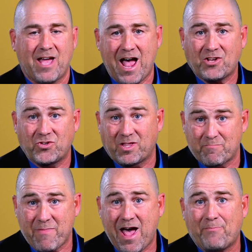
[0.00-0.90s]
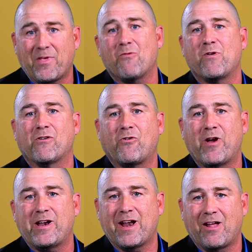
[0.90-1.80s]
actually the map that we are
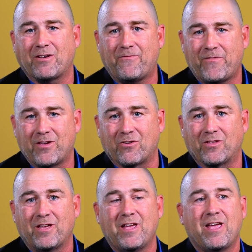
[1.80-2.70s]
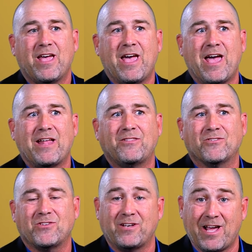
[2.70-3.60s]
creating out in the field. And
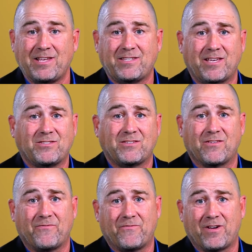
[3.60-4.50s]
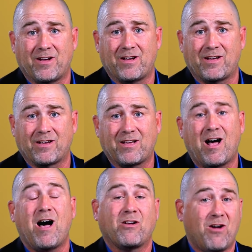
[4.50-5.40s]
there's a nice sense of
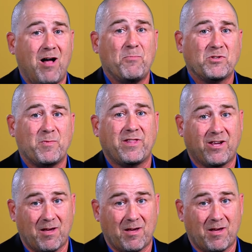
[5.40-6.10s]
accomplishment that